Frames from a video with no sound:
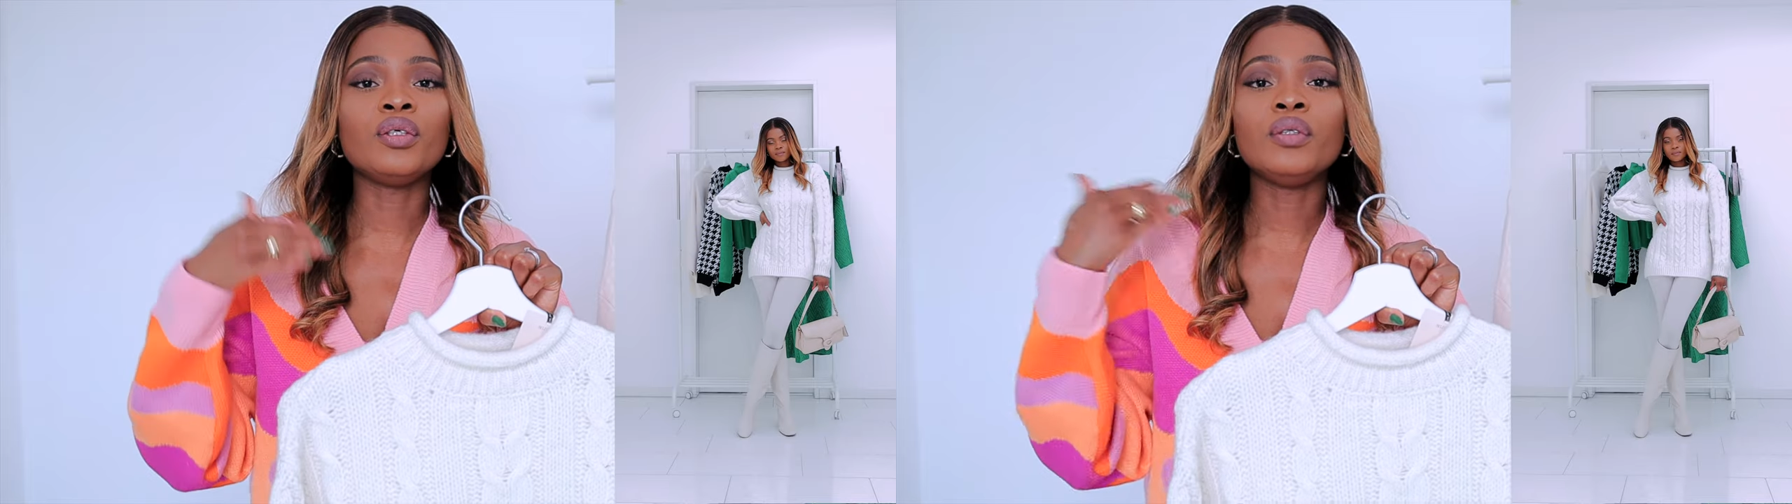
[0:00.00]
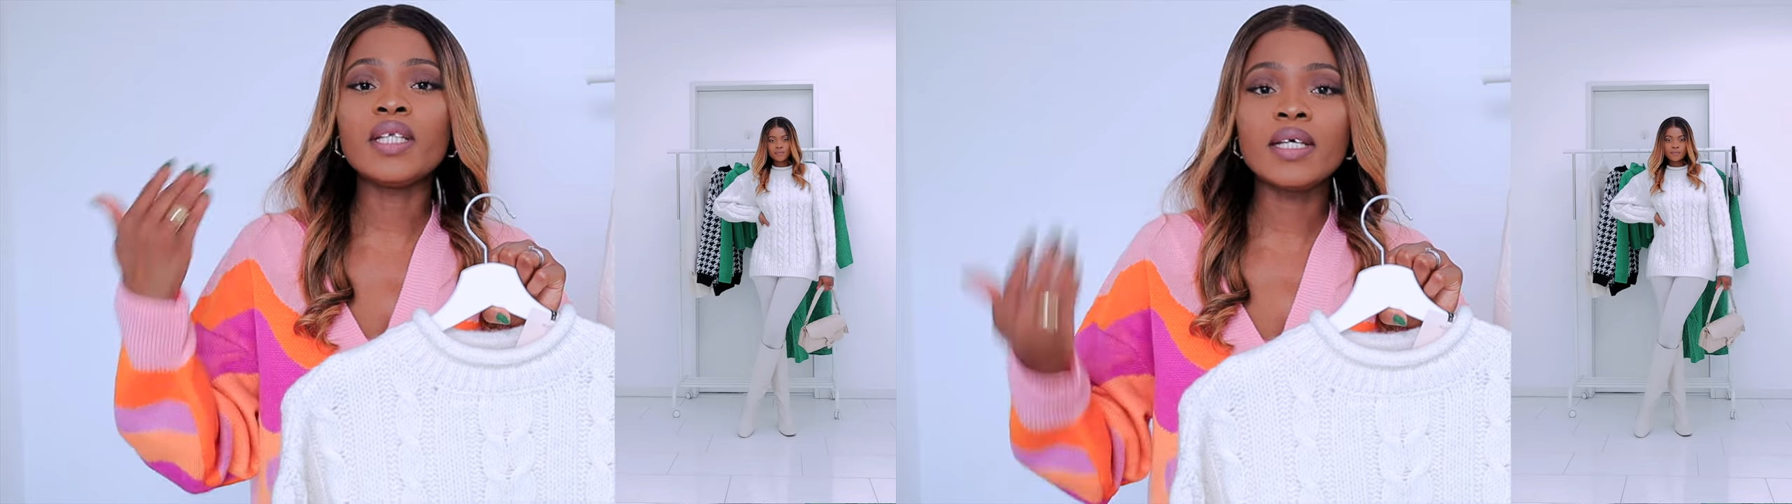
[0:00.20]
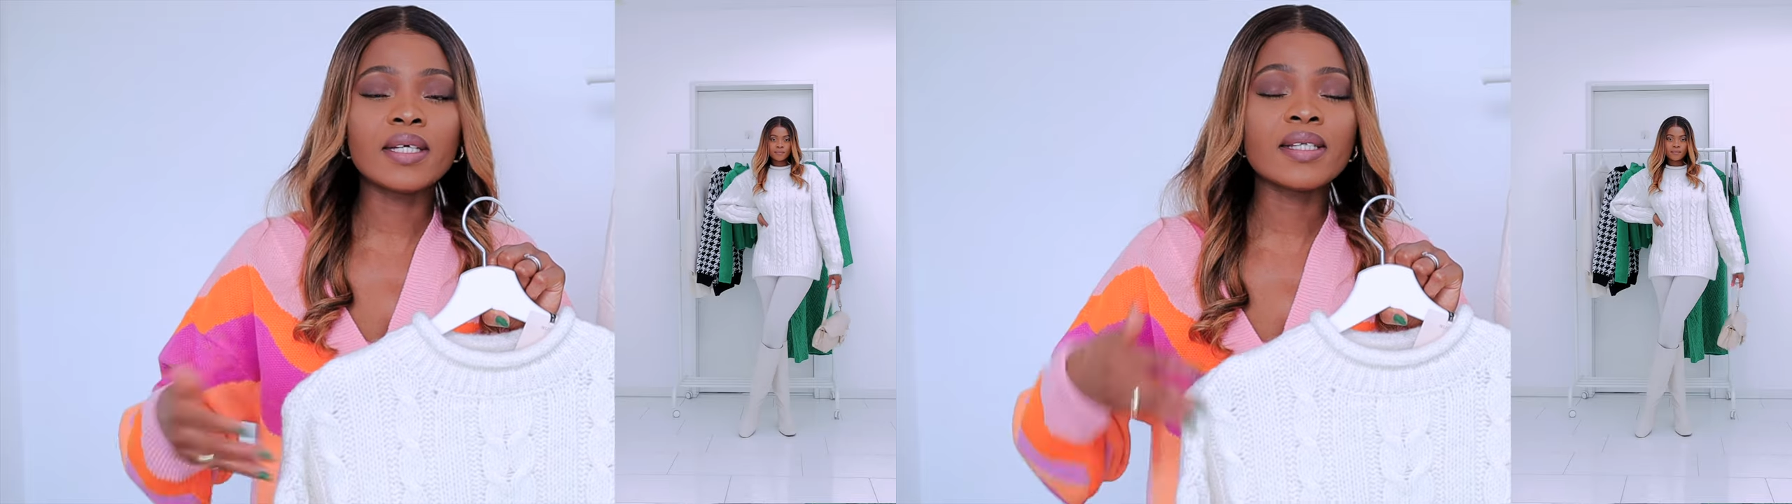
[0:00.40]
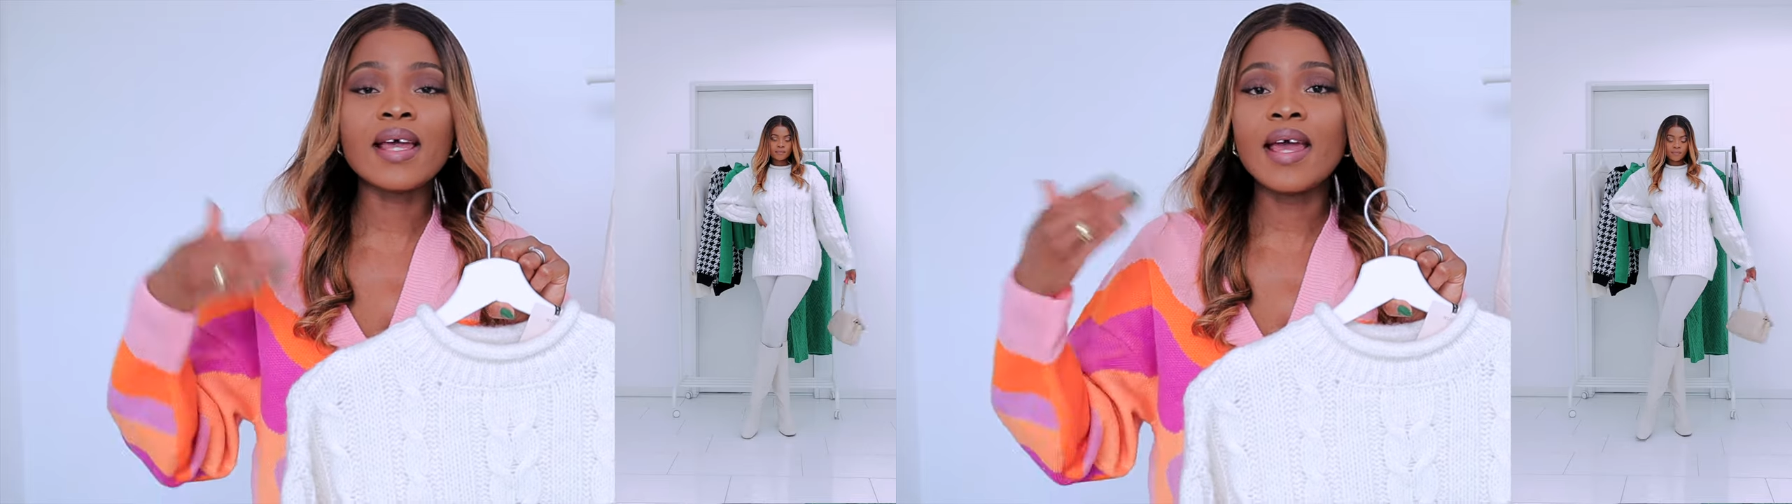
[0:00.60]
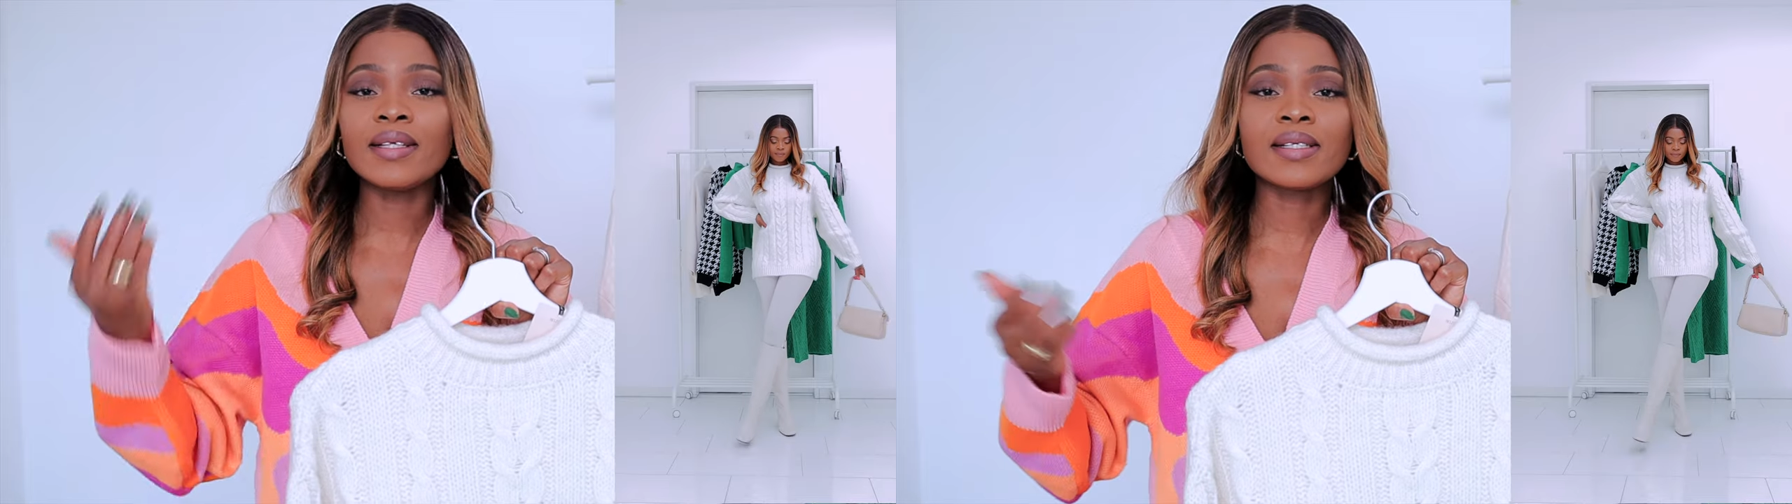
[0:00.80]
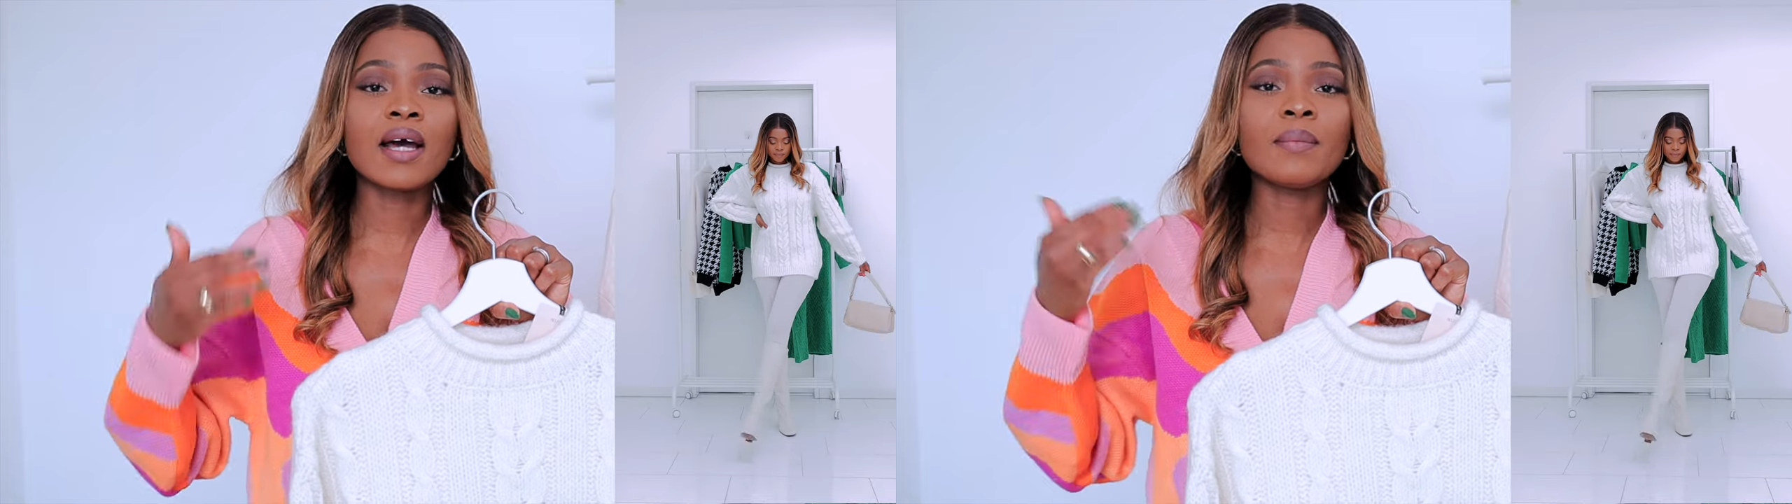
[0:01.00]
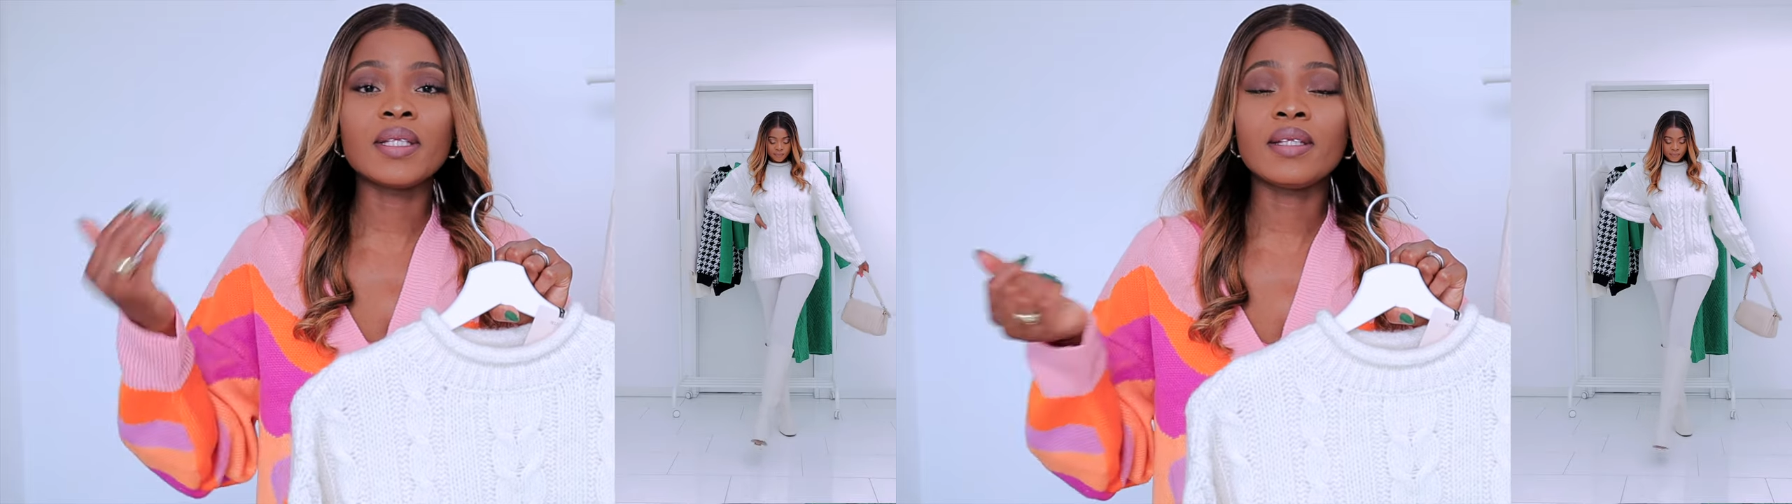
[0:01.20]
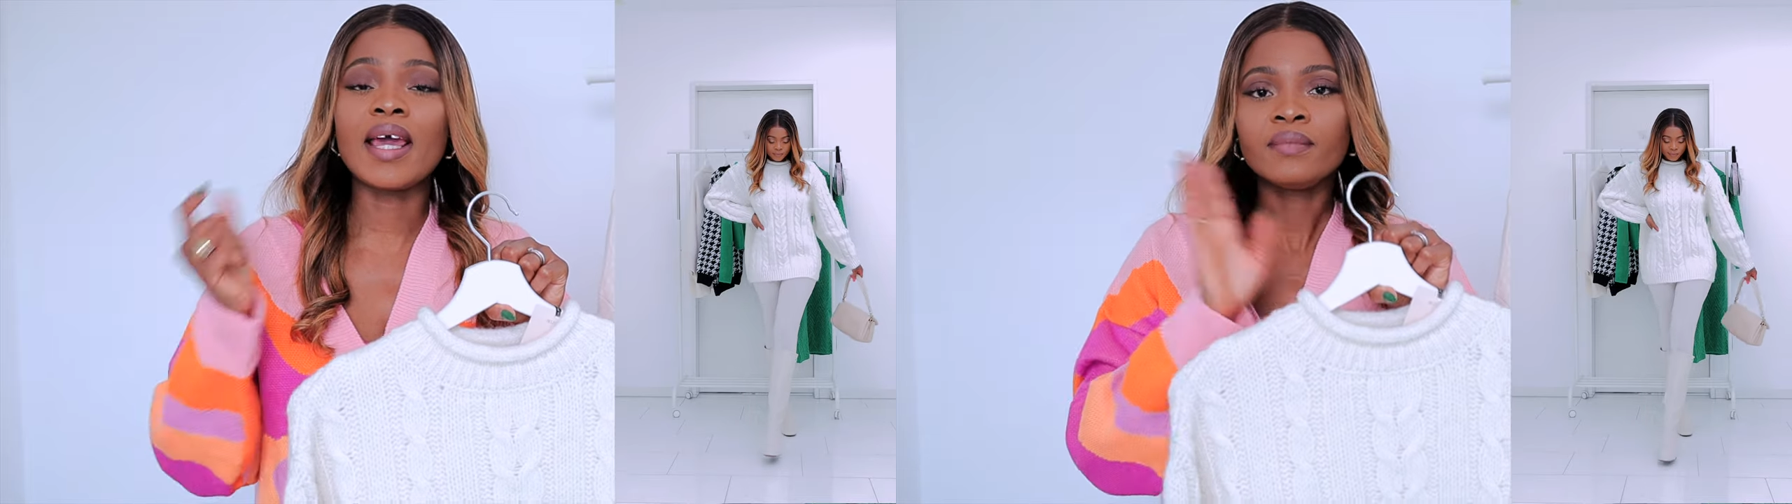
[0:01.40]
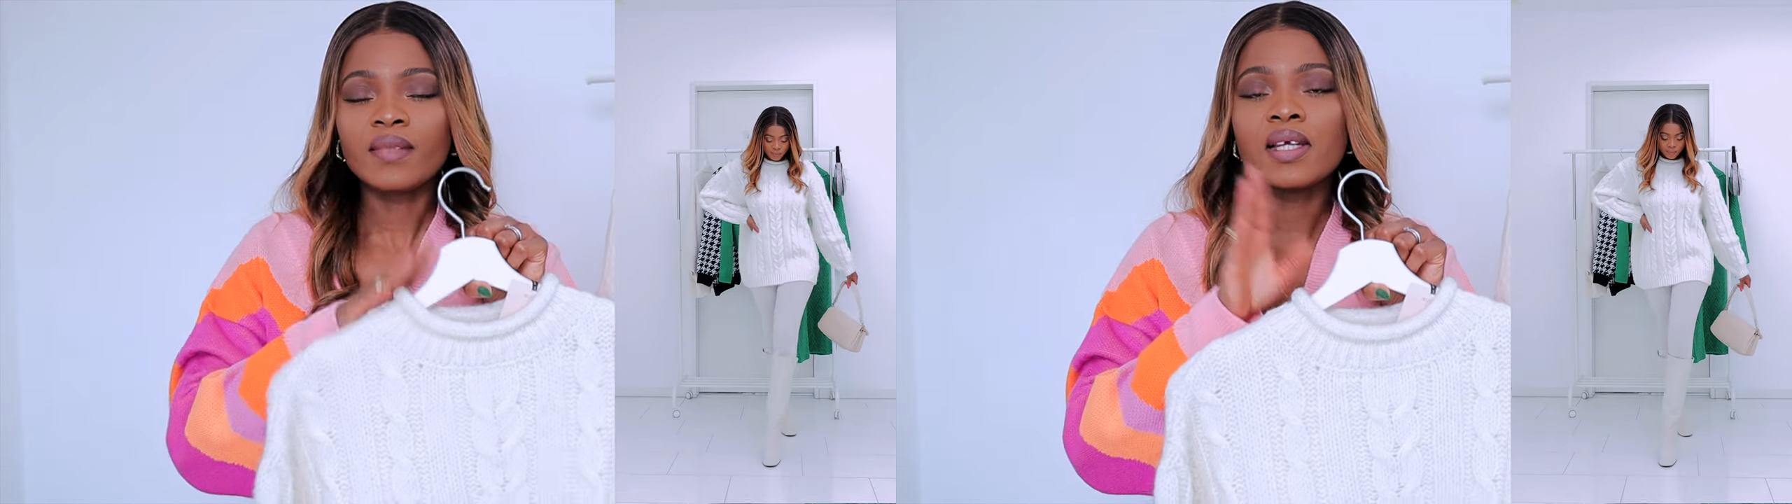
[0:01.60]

You need it anytime, any day.